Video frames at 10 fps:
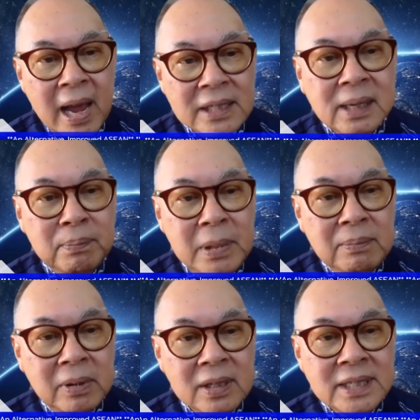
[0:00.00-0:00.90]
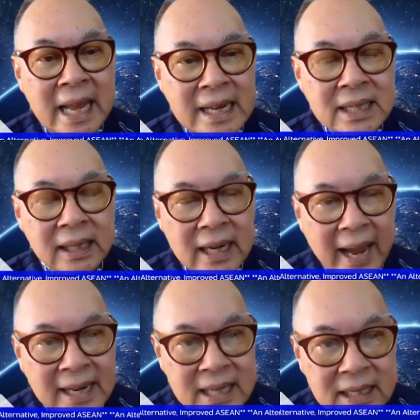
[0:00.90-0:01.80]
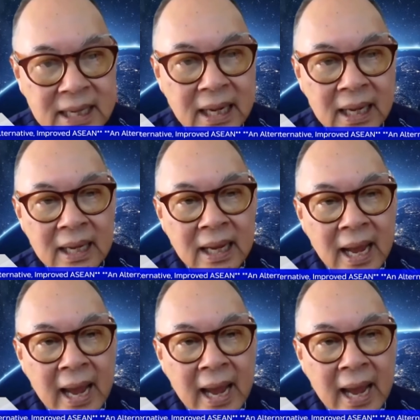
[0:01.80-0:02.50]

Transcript: as a people-centered entity,